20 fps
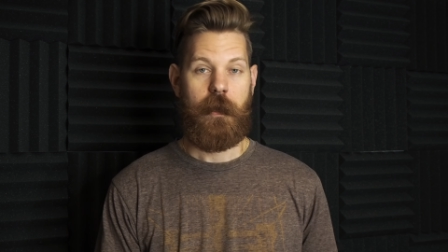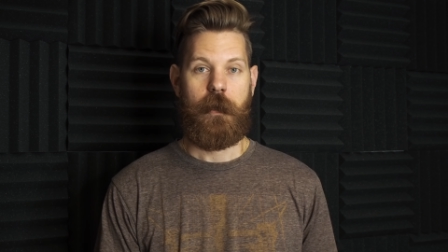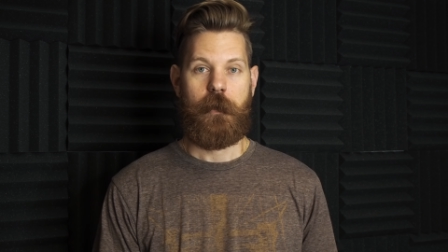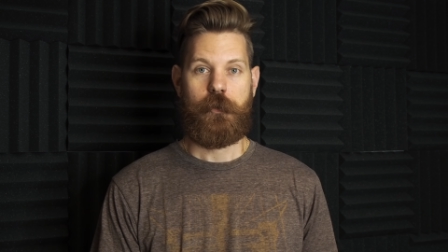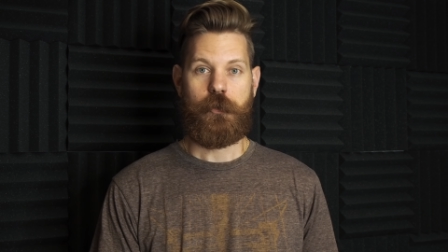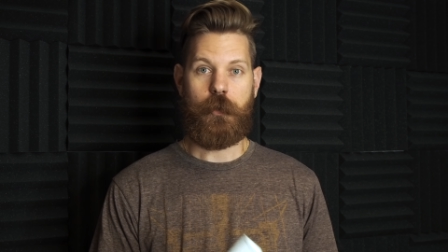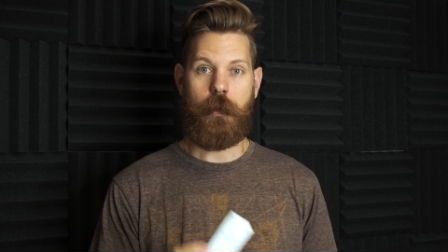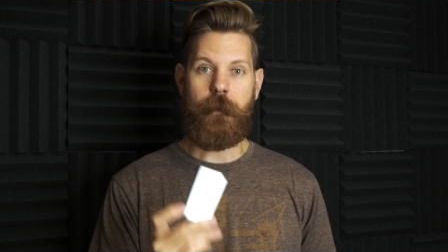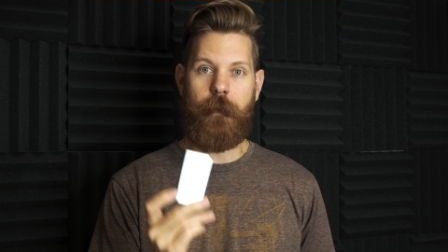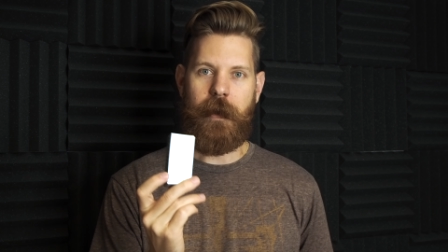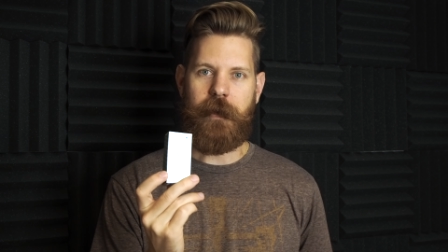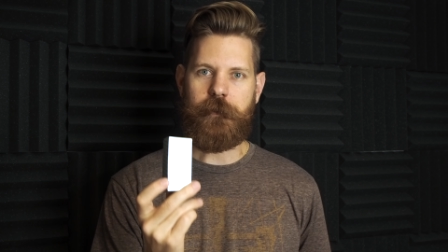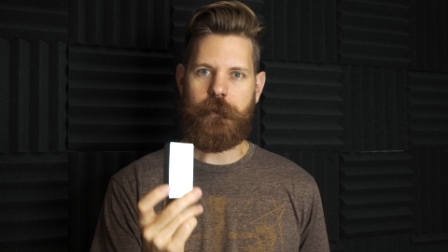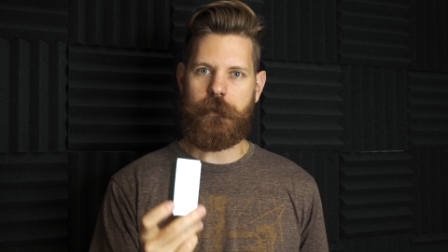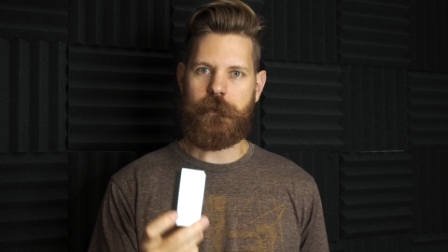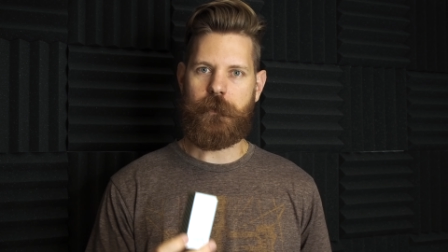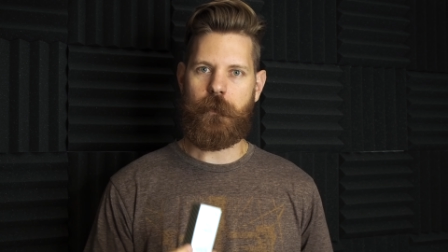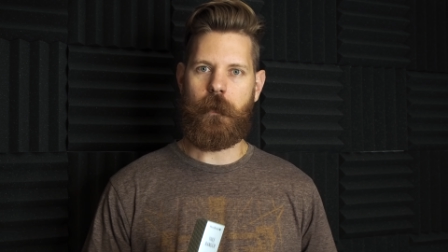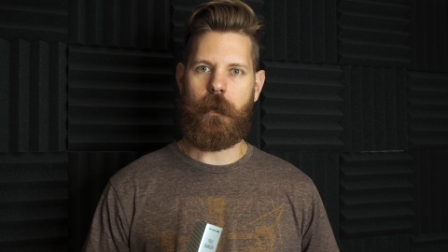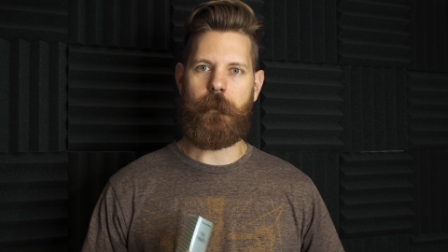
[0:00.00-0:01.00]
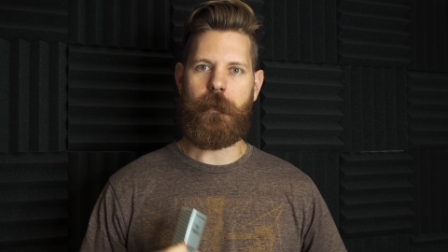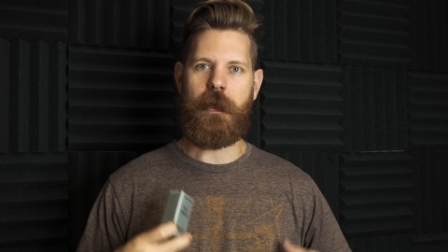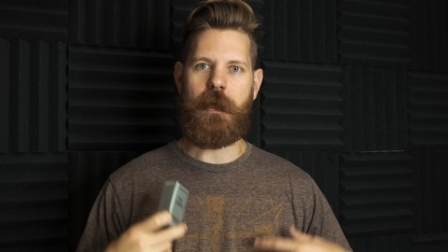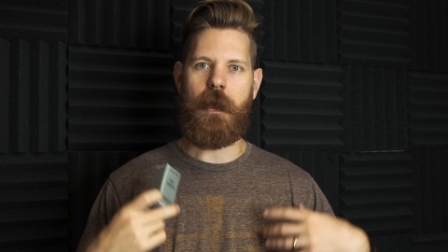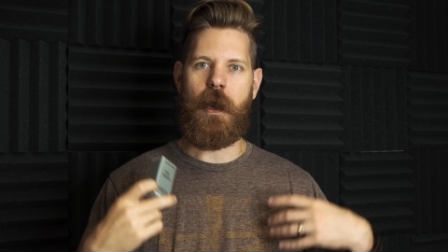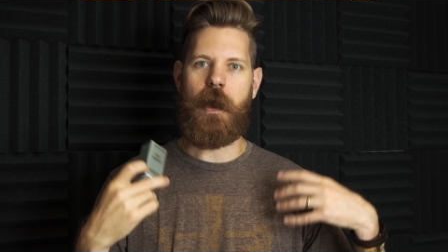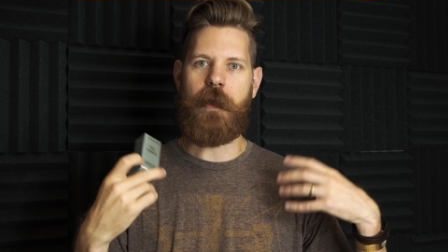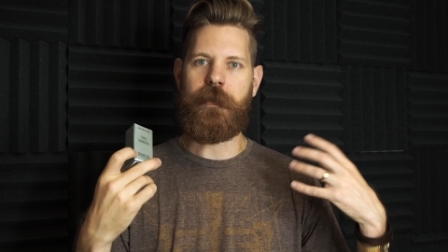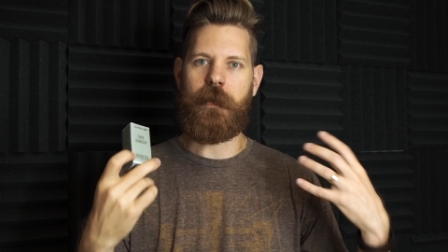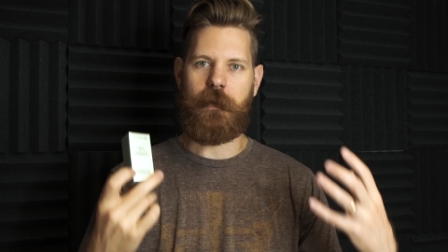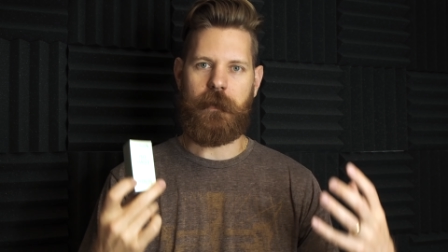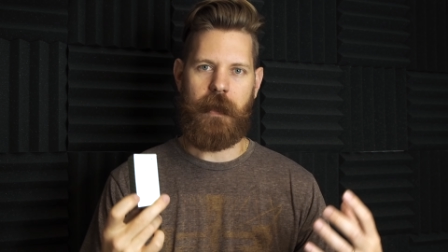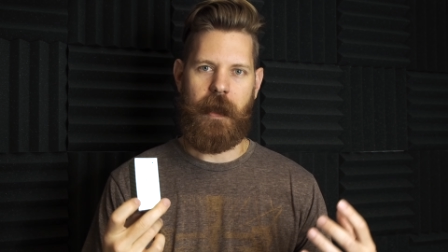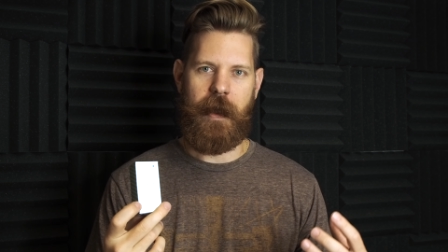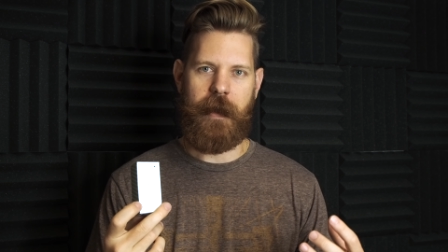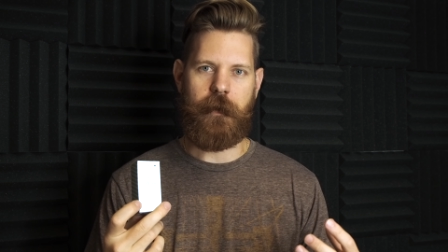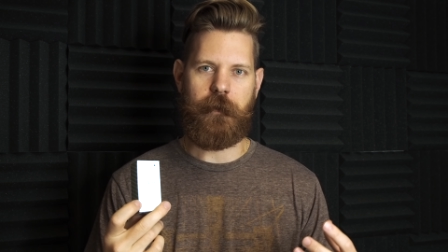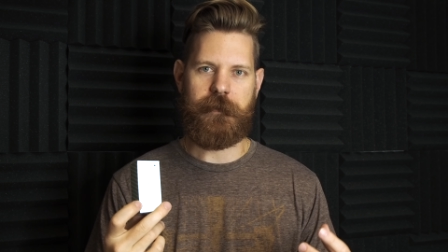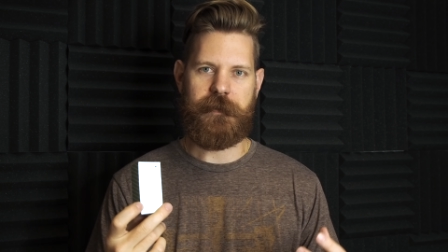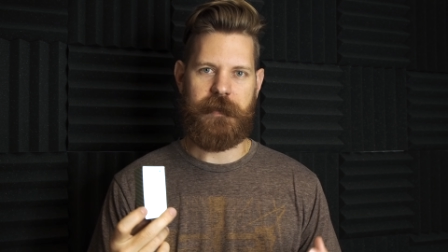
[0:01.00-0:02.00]
Tree Ranger is going to be on the
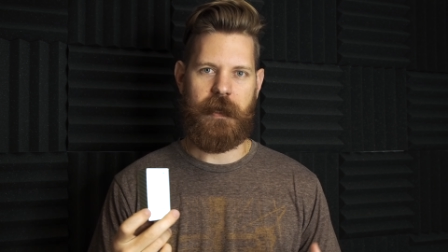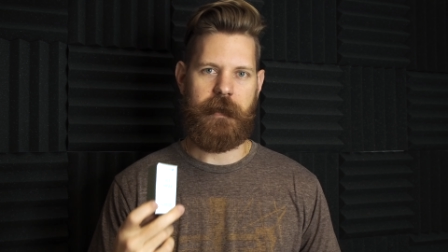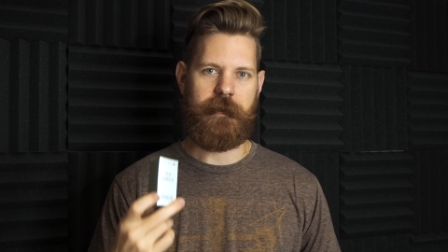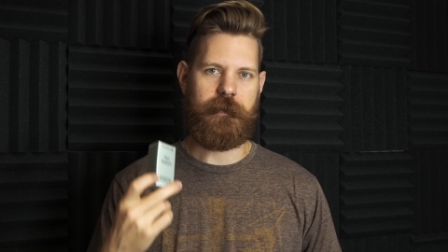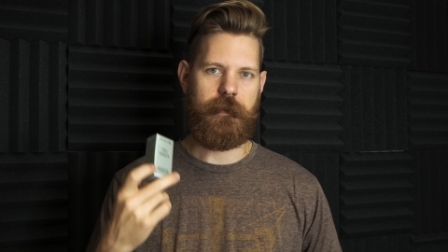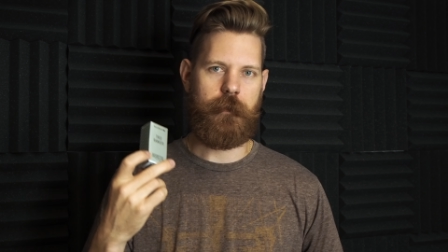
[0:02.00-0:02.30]
lighter side,